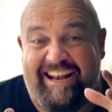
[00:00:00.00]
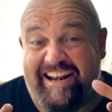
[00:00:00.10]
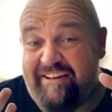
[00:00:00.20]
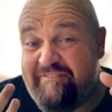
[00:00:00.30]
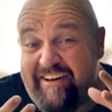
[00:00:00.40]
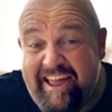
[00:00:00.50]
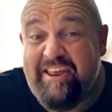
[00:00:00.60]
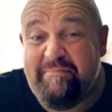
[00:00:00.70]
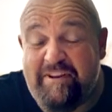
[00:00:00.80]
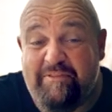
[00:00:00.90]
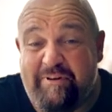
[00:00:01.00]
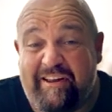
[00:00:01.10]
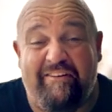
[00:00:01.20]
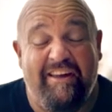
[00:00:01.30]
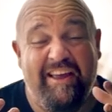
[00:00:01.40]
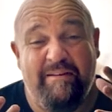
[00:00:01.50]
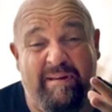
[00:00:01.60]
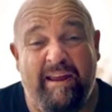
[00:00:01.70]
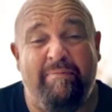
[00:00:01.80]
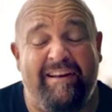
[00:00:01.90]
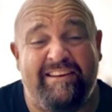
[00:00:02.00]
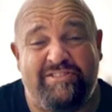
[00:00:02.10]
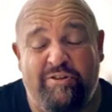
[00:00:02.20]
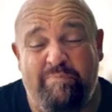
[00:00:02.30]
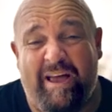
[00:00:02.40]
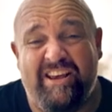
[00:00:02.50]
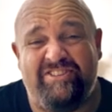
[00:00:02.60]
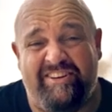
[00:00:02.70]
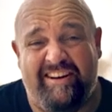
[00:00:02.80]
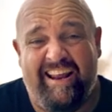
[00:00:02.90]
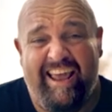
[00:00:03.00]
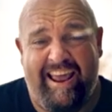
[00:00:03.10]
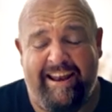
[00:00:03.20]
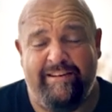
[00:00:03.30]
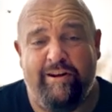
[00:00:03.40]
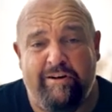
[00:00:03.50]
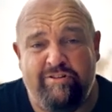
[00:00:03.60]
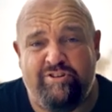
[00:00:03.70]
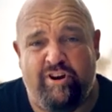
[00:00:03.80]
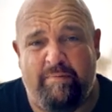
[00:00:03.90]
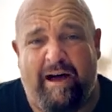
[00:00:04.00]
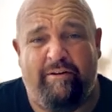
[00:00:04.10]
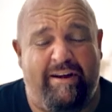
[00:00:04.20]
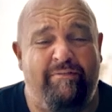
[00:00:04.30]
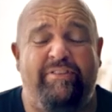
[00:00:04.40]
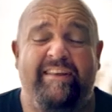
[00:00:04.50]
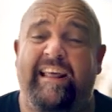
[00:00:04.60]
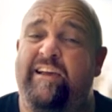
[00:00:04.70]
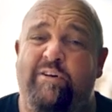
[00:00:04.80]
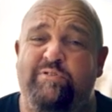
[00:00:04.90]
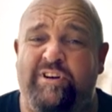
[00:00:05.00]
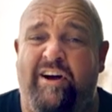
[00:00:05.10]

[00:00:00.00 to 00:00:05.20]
in an environment where people are so passionate and knowledgeable about everything that goes